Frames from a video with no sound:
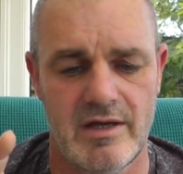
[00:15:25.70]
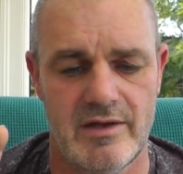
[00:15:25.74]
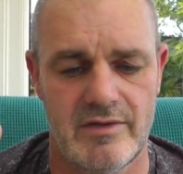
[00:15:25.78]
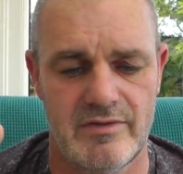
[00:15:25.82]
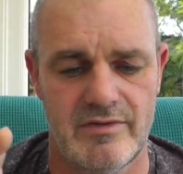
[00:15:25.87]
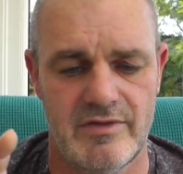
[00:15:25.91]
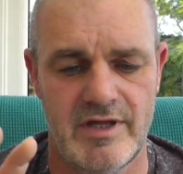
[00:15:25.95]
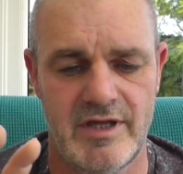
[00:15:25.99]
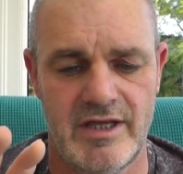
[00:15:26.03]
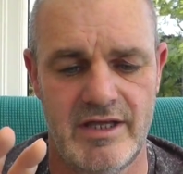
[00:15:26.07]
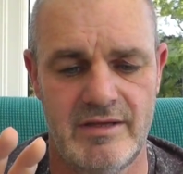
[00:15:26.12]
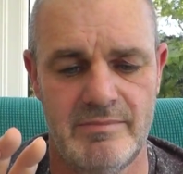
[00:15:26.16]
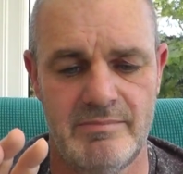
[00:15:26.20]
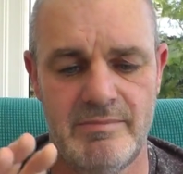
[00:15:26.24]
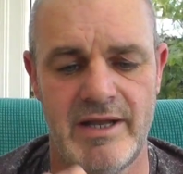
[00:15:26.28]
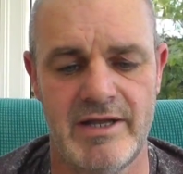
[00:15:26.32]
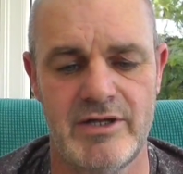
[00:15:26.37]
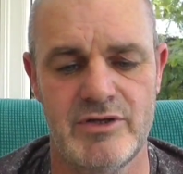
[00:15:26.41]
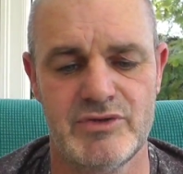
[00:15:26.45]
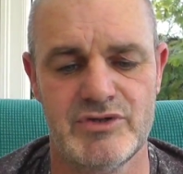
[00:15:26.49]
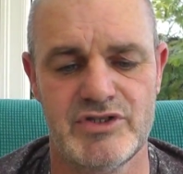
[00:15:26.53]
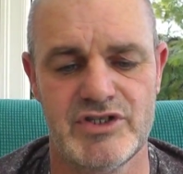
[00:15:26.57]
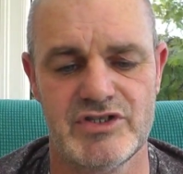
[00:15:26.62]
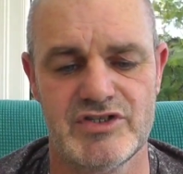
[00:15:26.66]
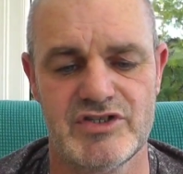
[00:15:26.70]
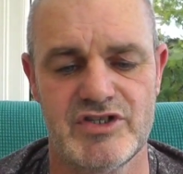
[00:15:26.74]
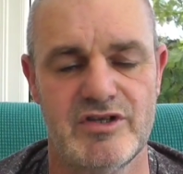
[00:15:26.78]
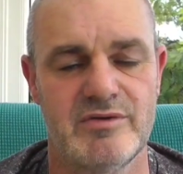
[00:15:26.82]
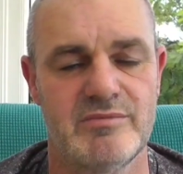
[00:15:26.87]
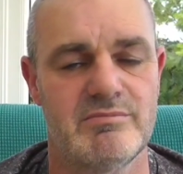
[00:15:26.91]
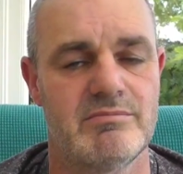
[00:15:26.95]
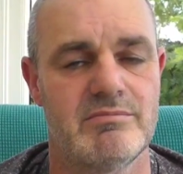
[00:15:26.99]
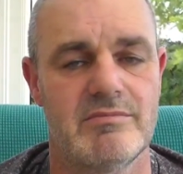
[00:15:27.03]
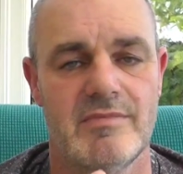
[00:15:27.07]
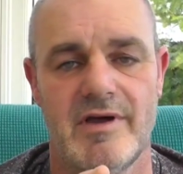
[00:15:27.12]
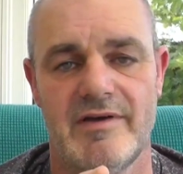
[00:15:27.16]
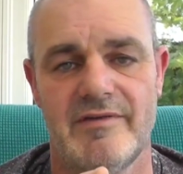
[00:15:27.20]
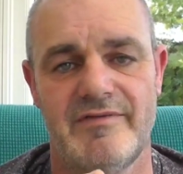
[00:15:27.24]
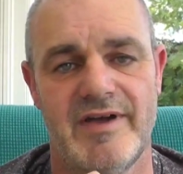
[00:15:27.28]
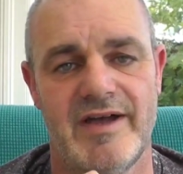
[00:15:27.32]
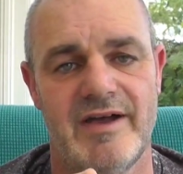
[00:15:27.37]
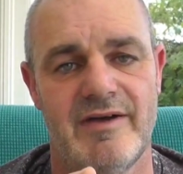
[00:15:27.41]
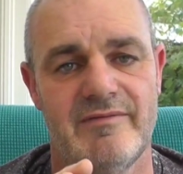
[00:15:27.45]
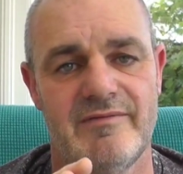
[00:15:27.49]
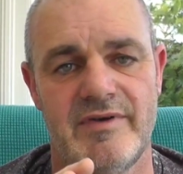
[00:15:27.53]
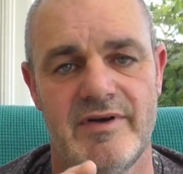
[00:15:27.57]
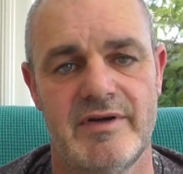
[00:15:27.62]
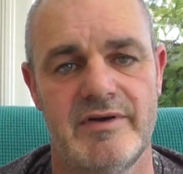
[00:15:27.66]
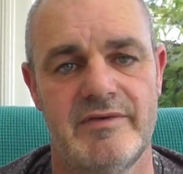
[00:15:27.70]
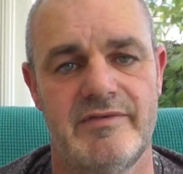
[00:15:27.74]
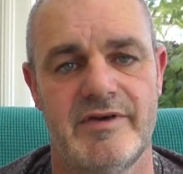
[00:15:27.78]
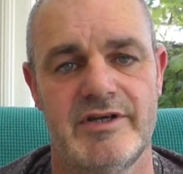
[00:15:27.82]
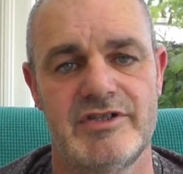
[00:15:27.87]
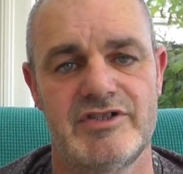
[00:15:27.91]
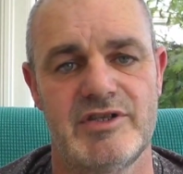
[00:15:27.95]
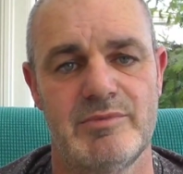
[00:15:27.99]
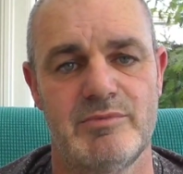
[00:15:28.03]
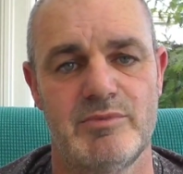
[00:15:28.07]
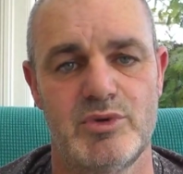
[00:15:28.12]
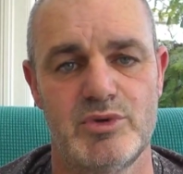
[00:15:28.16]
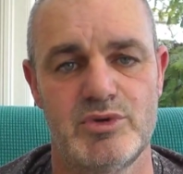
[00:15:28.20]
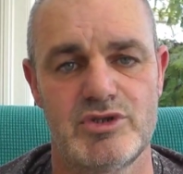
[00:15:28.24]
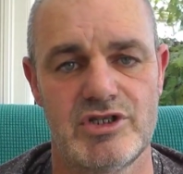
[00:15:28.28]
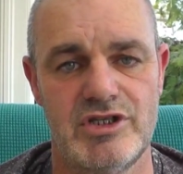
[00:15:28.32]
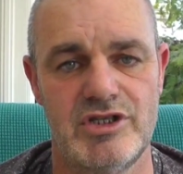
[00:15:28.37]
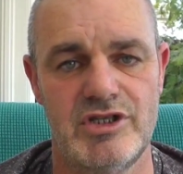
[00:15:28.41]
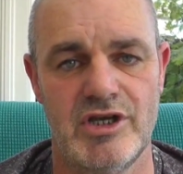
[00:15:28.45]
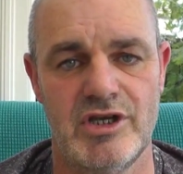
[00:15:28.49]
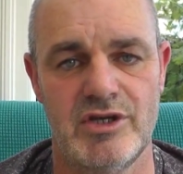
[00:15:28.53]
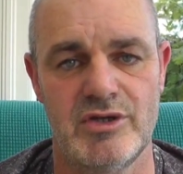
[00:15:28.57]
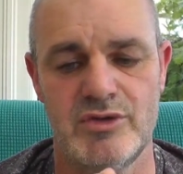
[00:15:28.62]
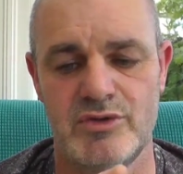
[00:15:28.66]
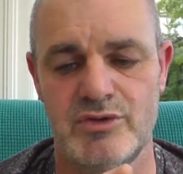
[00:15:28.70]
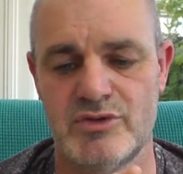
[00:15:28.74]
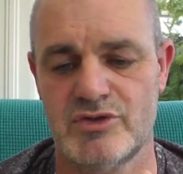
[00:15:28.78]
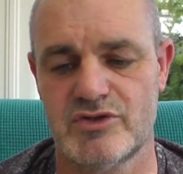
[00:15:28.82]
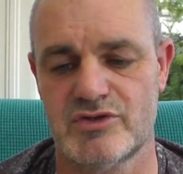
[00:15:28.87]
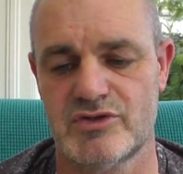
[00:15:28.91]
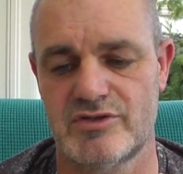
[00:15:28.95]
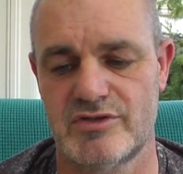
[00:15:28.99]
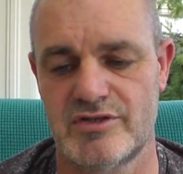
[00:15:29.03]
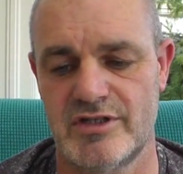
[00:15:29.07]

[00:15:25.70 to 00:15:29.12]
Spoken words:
The menu system I found very, very simple to use.